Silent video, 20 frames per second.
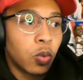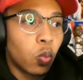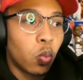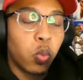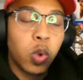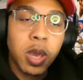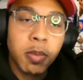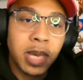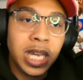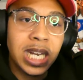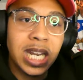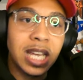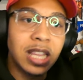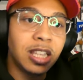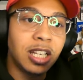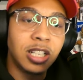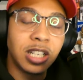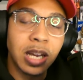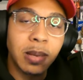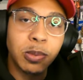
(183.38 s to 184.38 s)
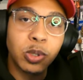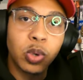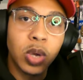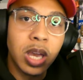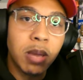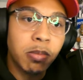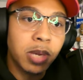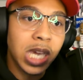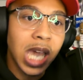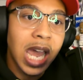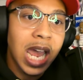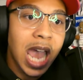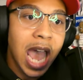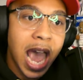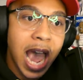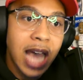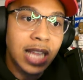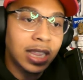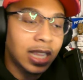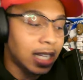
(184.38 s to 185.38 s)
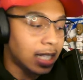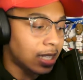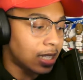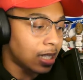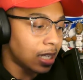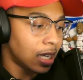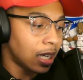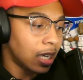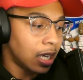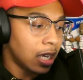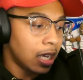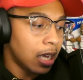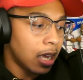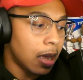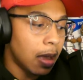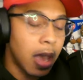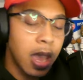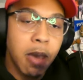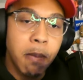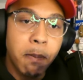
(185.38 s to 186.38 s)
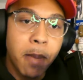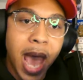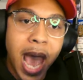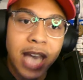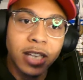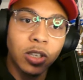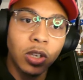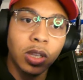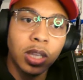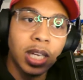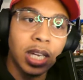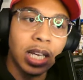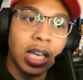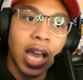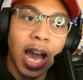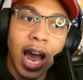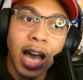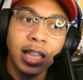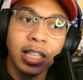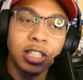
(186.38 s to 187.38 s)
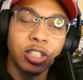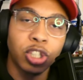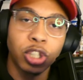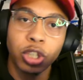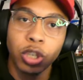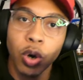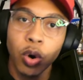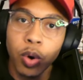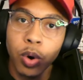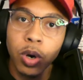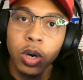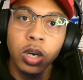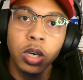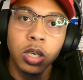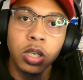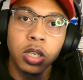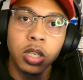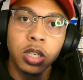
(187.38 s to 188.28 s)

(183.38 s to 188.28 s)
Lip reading: women in the WNBA had this immaculate college tour?